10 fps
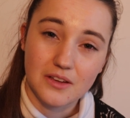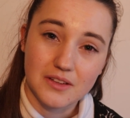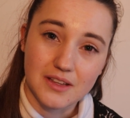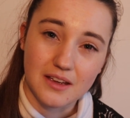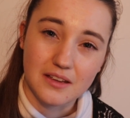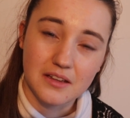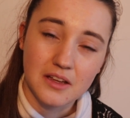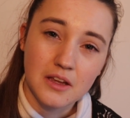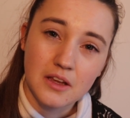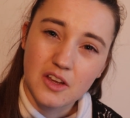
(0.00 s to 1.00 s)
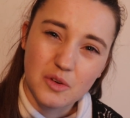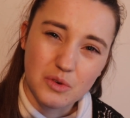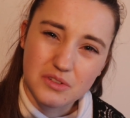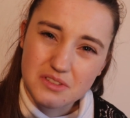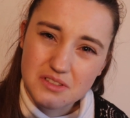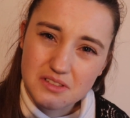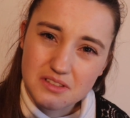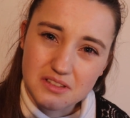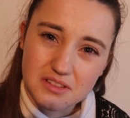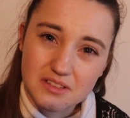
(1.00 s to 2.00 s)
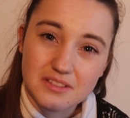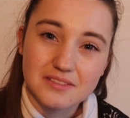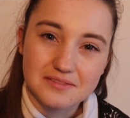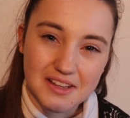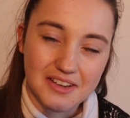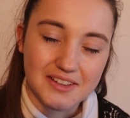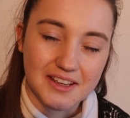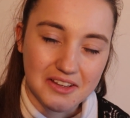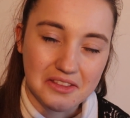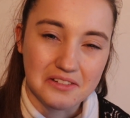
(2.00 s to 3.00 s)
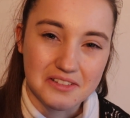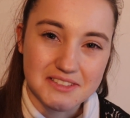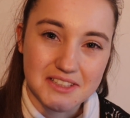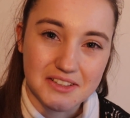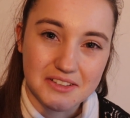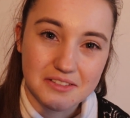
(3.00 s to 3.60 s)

Okay. Okay, I thought so.